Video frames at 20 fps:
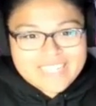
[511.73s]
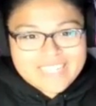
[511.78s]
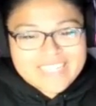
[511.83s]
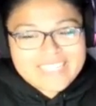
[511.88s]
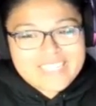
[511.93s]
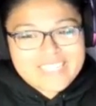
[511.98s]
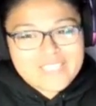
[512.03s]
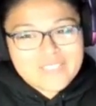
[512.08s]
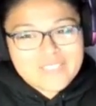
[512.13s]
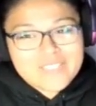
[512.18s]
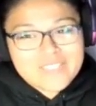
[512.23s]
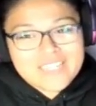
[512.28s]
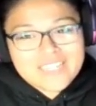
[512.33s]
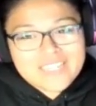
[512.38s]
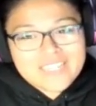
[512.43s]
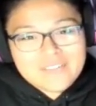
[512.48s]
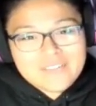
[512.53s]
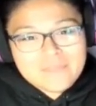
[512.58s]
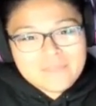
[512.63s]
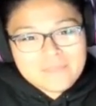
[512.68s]

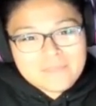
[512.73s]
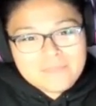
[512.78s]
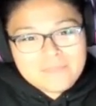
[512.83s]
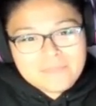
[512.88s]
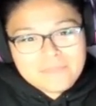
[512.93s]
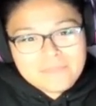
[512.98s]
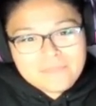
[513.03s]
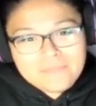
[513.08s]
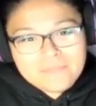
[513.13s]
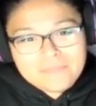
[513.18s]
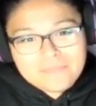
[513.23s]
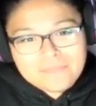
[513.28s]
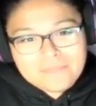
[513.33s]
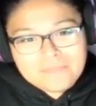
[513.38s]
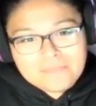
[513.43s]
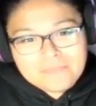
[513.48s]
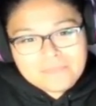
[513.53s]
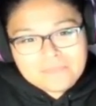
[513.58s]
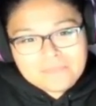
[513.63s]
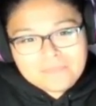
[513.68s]

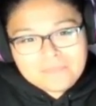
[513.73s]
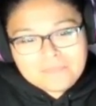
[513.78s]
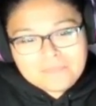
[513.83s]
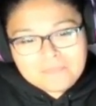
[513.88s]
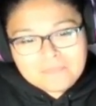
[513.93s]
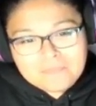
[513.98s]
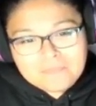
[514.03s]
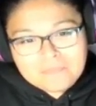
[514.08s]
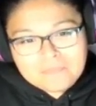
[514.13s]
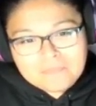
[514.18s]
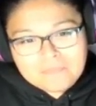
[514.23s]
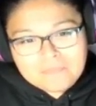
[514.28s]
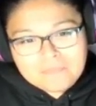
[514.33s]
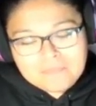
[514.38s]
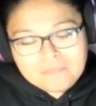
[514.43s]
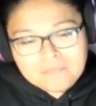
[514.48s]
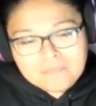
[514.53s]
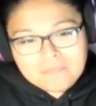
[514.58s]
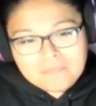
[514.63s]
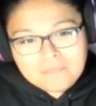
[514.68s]

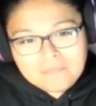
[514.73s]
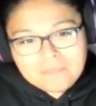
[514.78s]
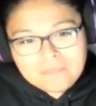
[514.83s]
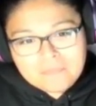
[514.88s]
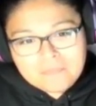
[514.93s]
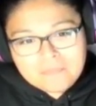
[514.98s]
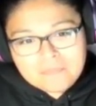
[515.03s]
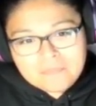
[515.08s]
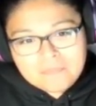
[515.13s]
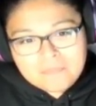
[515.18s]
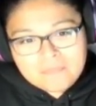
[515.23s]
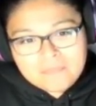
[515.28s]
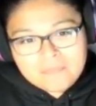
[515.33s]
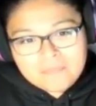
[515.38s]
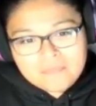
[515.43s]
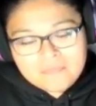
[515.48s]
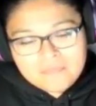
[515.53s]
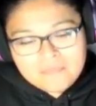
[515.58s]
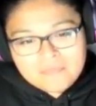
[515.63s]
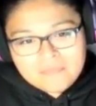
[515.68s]

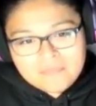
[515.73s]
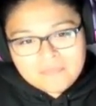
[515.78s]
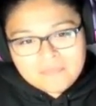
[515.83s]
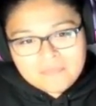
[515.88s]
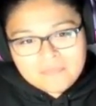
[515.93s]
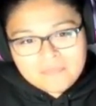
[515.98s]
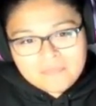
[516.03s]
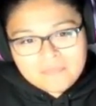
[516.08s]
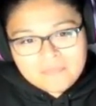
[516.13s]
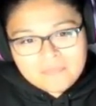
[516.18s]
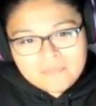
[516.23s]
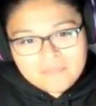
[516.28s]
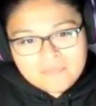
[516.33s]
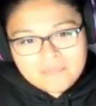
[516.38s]
The person shown says nothing.